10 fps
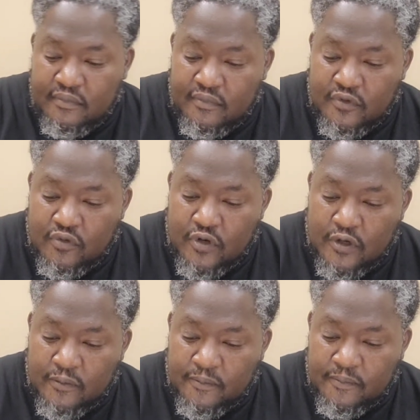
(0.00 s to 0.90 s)

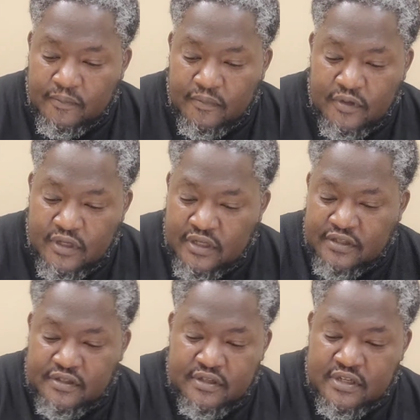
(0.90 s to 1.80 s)
11.
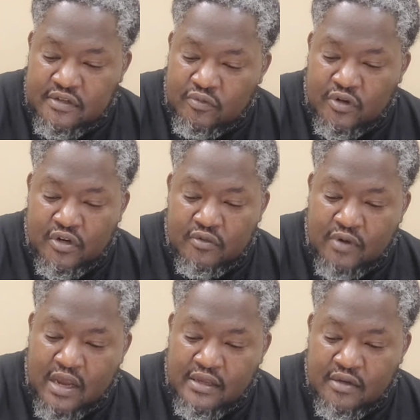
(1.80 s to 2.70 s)
This word
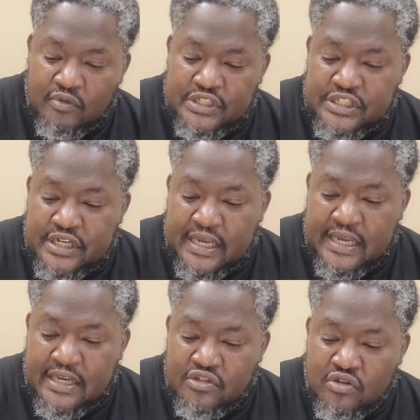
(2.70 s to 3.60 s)
right here will
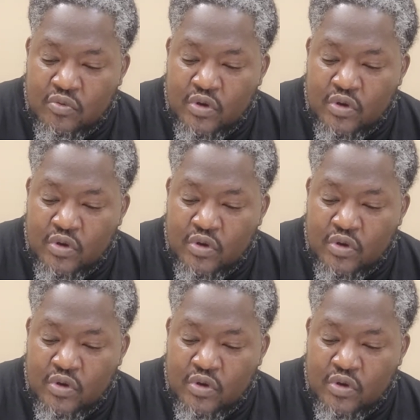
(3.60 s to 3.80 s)
change you,